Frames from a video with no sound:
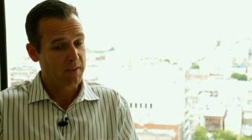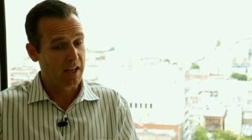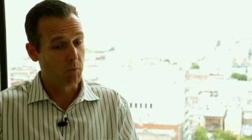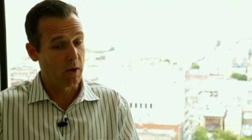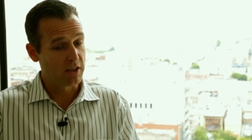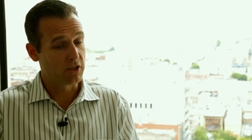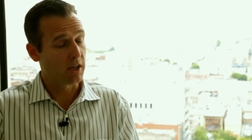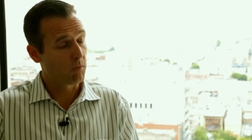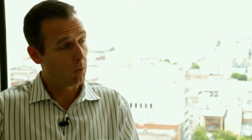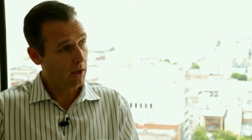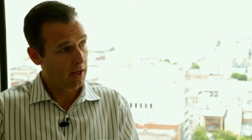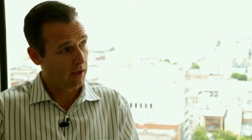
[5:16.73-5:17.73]
And when
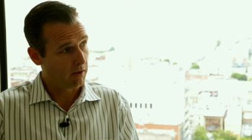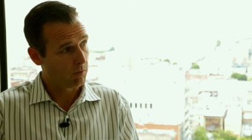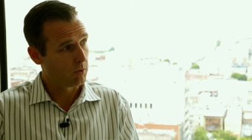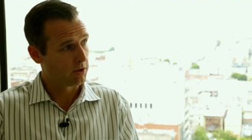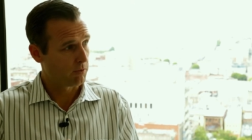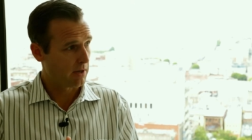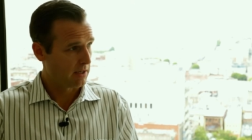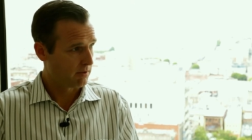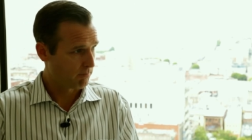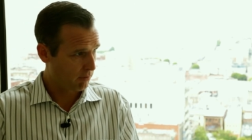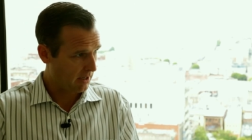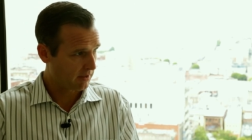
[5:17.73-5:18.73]
done well with the right
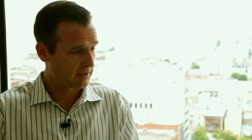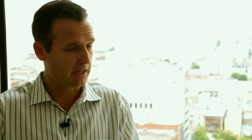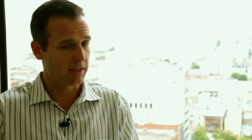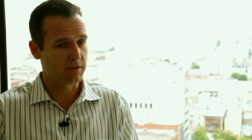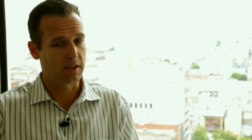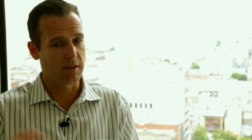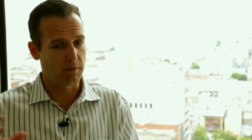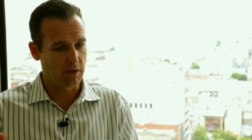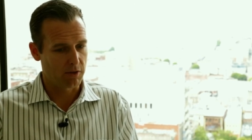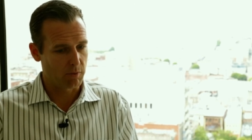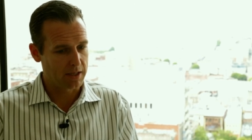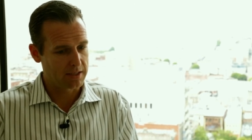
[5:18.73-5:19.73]
process and
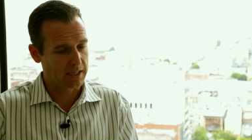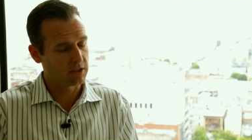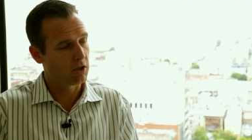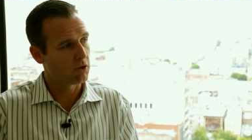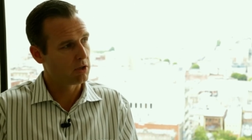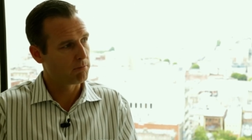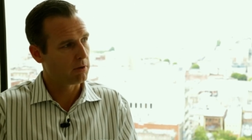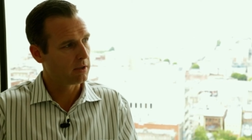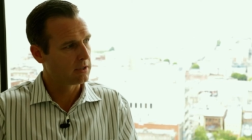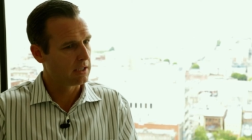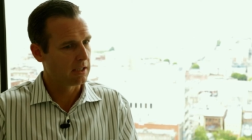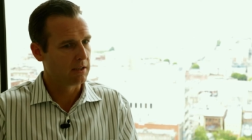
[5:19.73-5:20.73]
the right technology
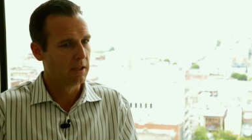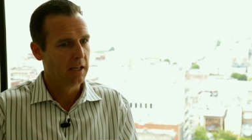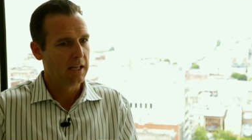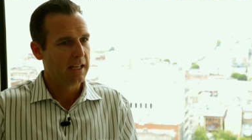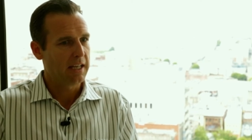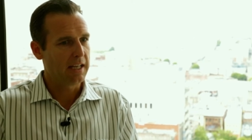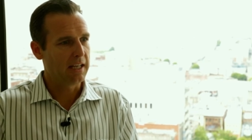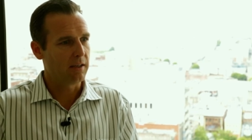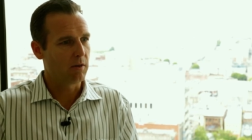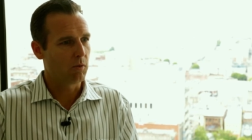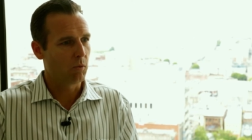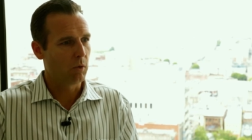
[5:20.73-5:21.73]
plugged in, it
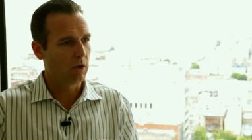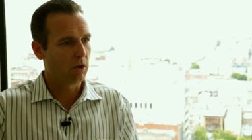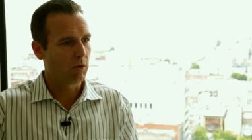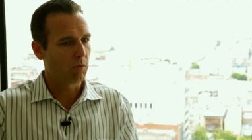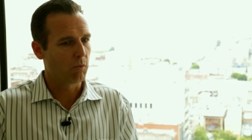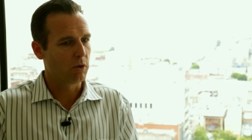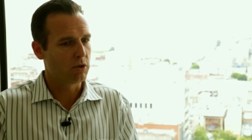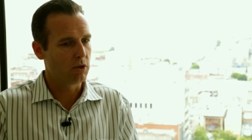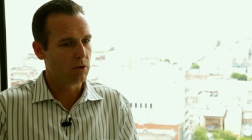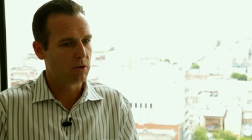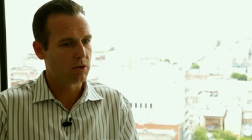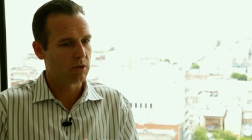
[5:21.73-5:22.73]
will
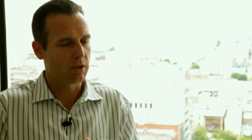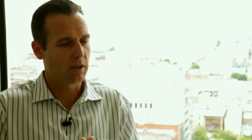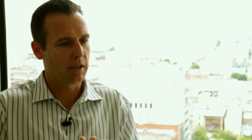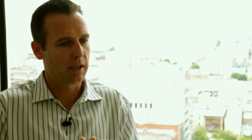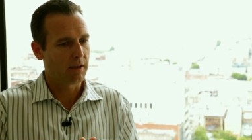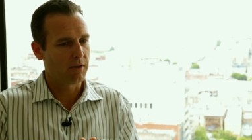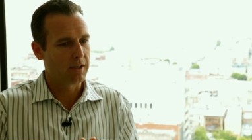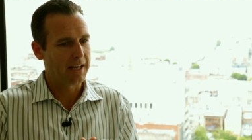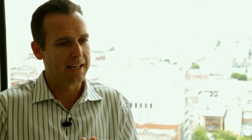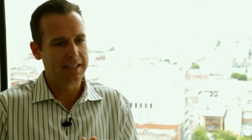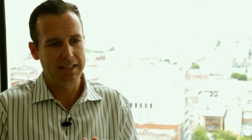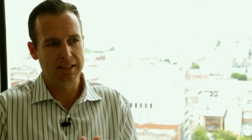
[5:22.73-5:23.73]
reduce
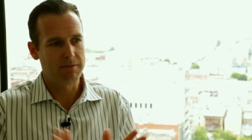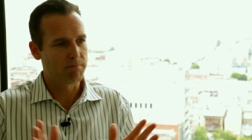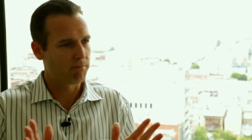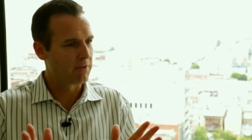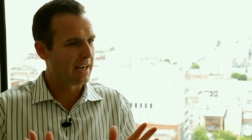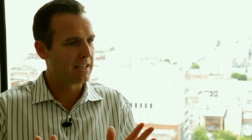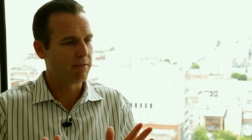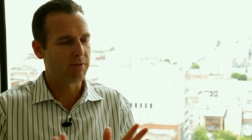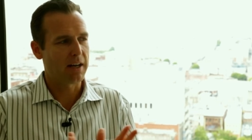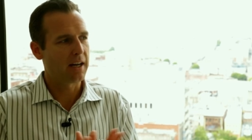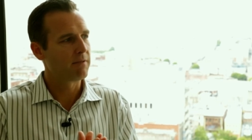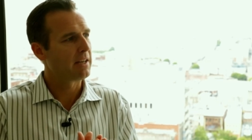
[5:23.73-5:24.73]
90,
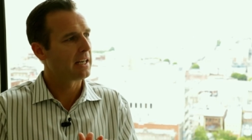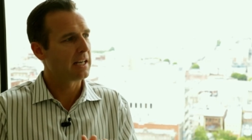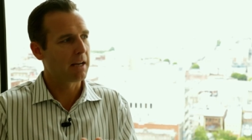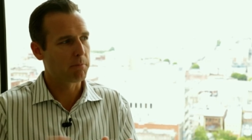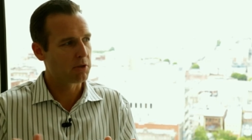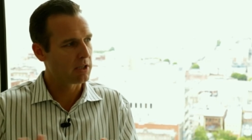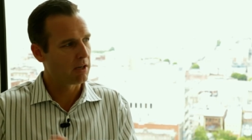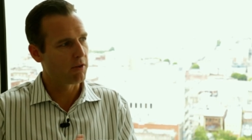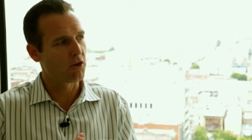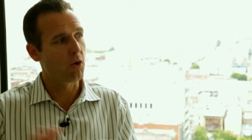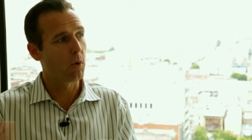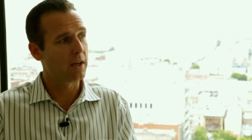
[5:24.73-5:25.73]
95, 99% of the
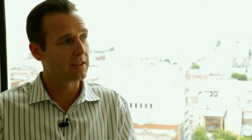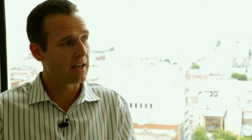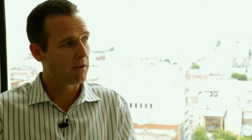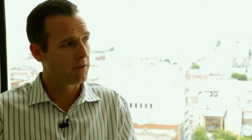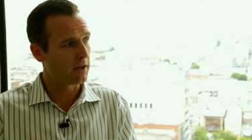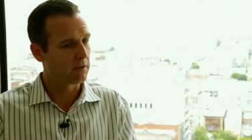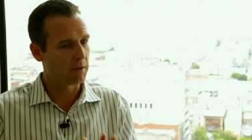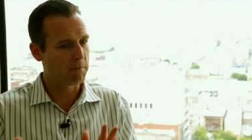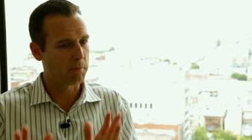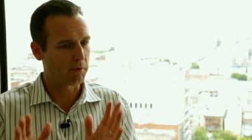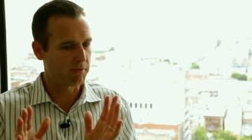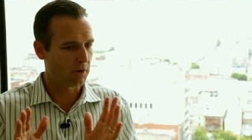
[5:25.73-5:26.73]
noise out there and let
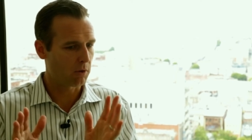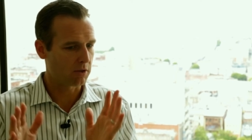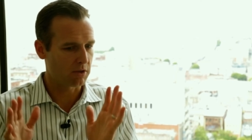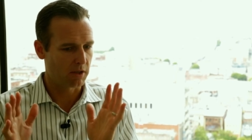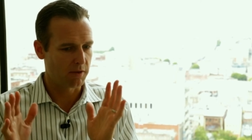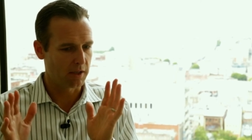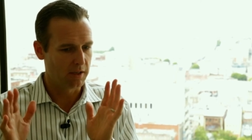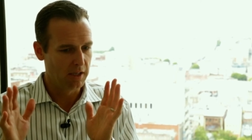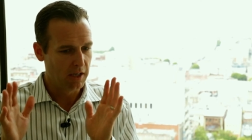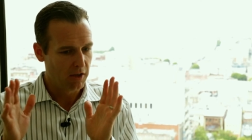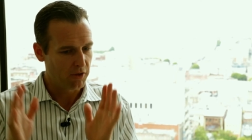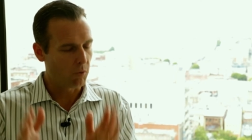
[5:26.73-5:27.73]
people focus on
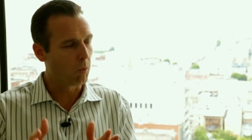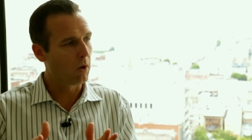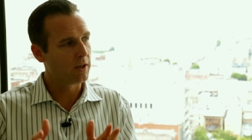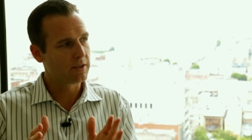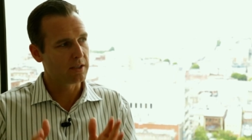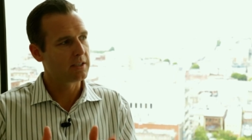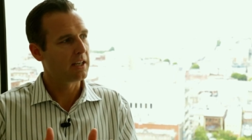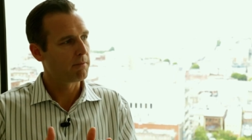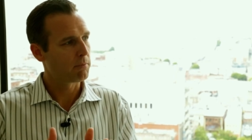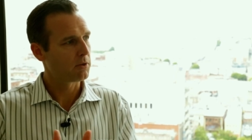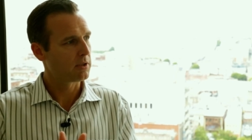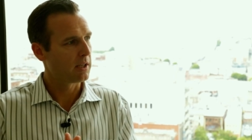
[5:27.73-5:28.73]
the 1 to
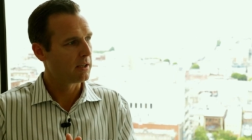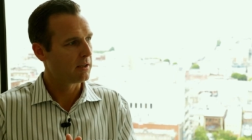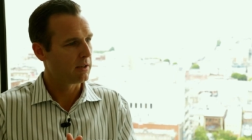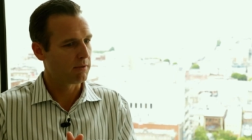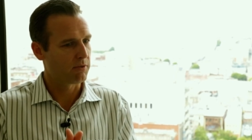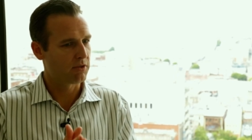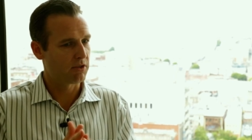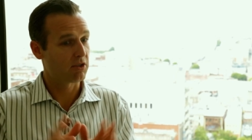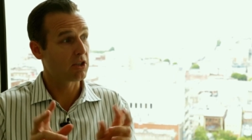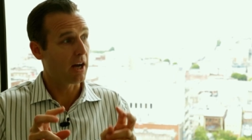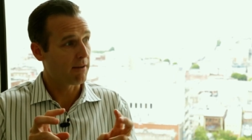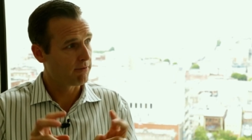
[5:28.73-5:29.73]
10% of
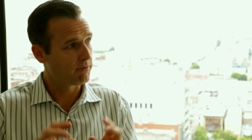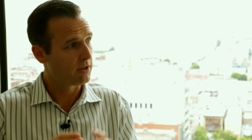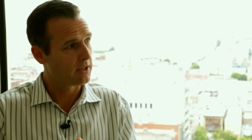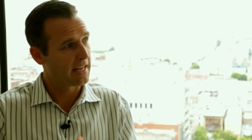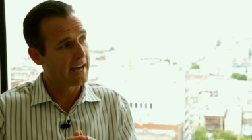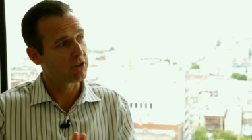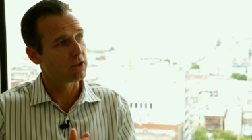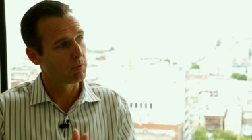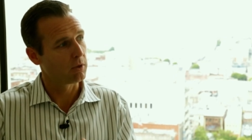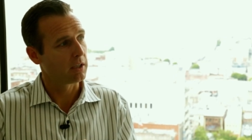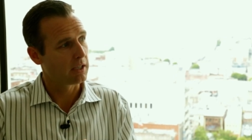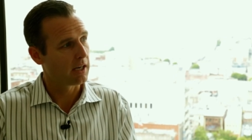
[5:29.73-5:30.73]
stuff that they actually
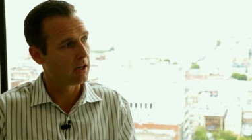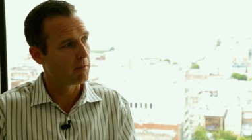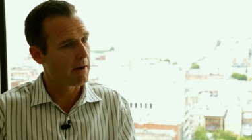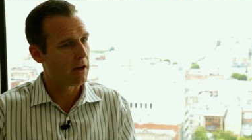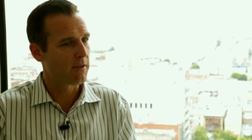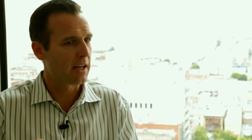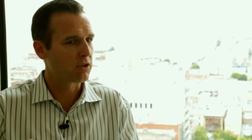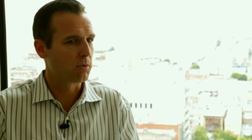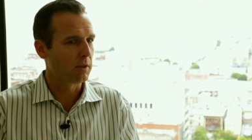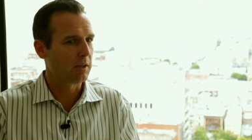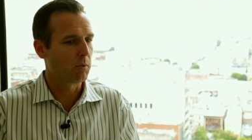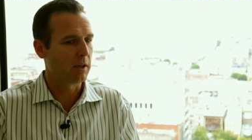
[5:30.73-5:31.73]
really care about. And that's
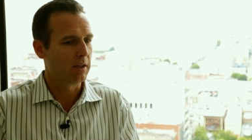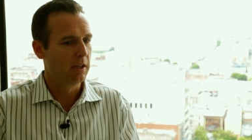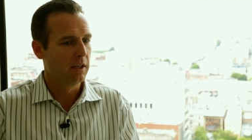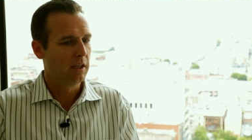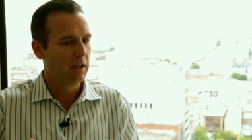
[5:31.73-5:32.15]
really what